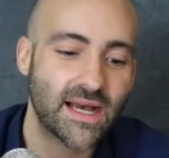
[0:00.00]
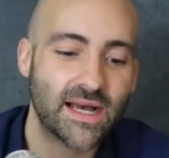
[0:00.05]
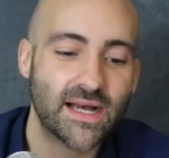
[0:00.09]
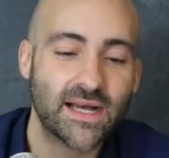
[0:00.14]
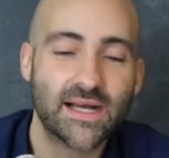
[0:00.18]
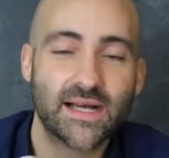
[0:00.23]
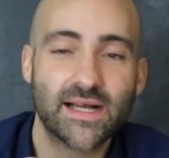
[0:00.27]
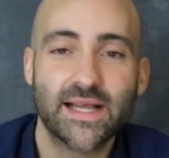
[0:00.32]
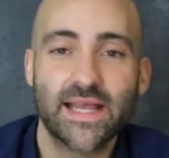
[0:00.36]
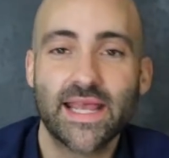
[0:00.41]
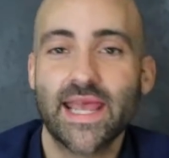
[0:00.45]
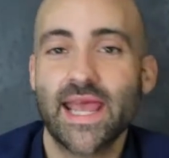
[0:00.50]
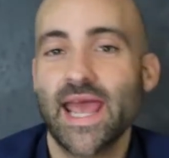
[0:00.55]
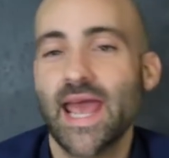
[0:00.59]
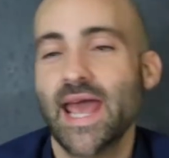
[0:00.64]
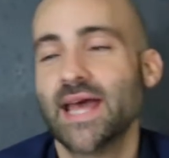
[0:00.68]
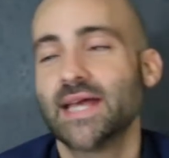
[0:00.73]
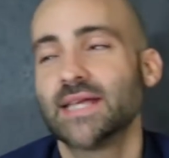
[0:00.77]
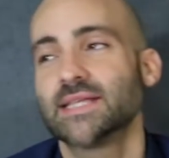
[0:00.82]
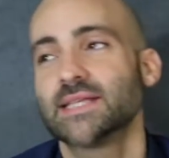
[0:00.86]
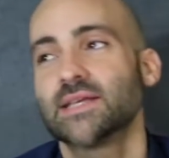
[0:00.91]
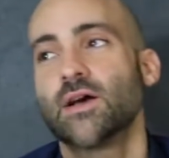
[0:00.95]
It
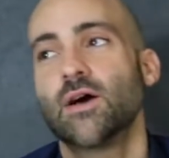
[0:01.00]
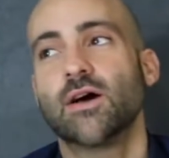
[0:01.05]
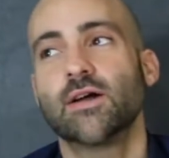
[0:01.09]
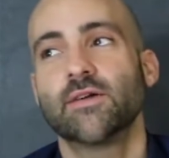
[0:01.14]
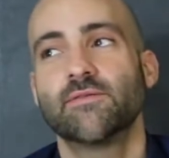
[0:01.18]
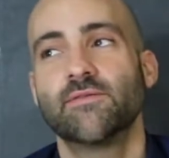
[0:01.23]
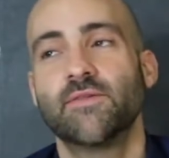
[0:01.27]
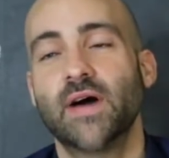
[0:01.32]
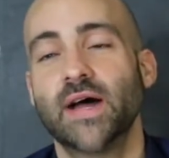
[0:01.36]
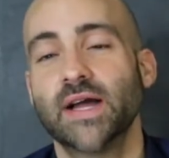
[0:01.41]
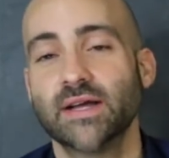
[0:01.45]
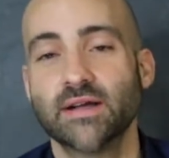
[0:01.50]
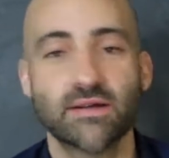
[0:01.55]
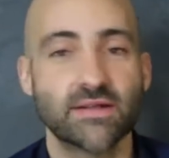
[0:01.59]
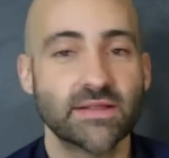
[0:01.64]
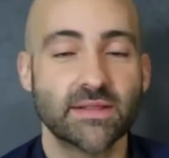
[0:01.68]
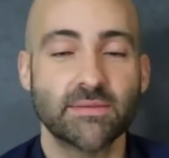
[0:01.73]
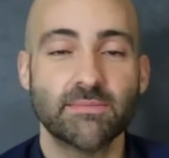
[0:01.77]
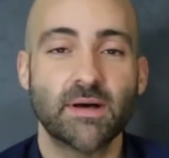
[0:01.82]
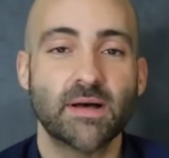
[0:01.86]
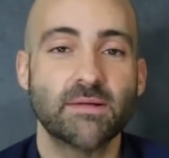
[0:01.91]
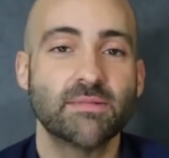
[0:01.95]
has caught fire
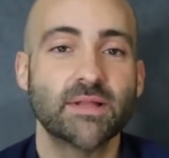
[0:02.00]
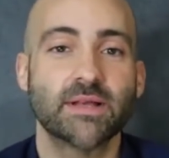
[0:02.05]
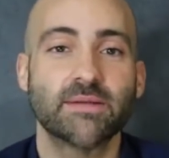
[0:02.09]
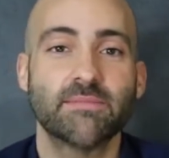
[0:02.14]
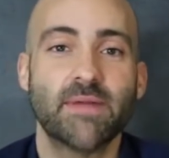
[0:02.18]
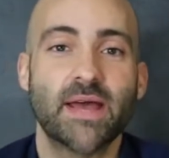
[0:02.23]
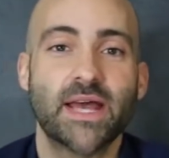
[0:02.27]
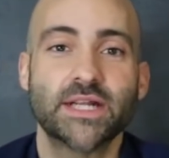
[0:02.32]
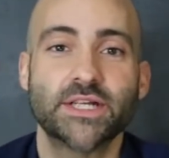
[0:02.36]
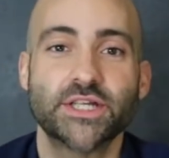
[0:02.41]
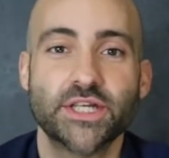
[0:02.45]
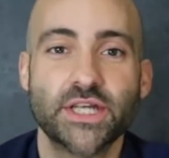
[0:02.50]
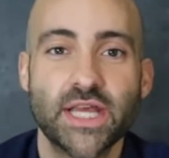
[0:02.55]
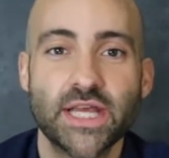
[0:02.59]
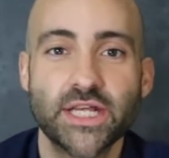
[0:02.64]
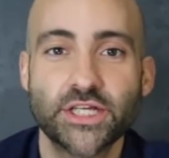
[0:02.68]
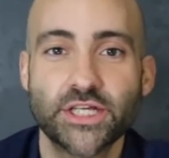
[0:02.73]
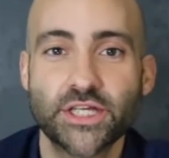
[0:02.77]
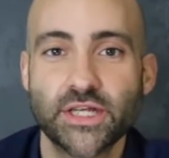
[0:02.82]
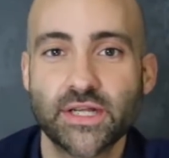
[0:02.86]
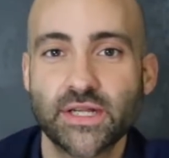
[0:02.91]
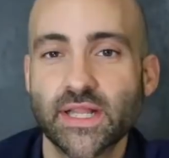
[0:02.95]
in the public
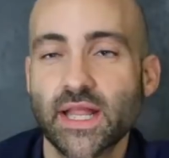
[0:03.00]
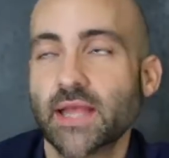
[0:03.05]
imagination.